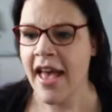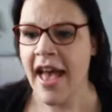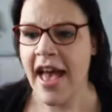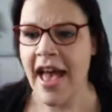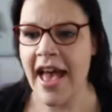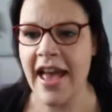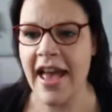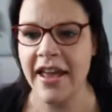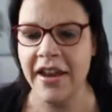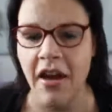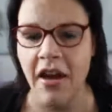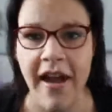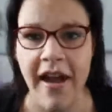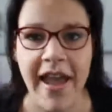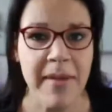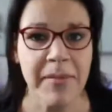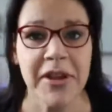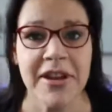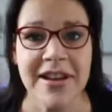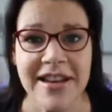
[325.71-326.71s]
And I
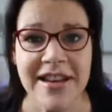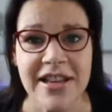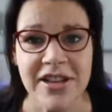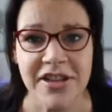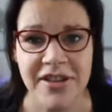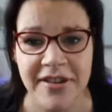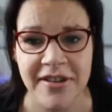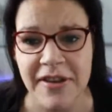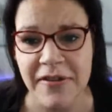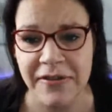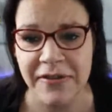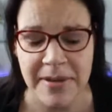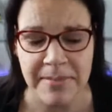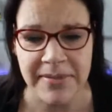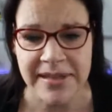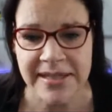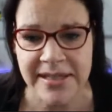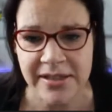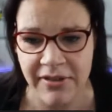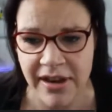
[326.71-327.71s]
am going to literally flip my
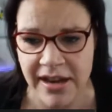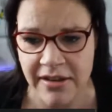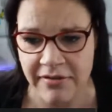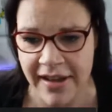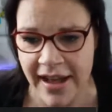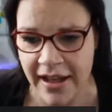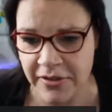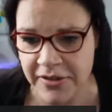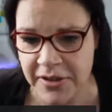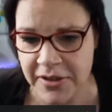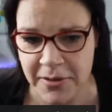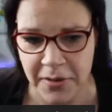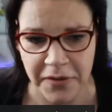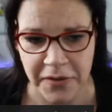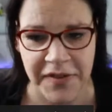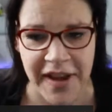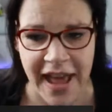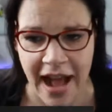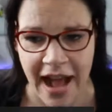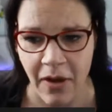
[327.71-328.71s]
screen round sort of
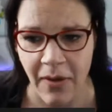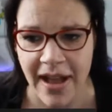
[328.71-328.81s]
now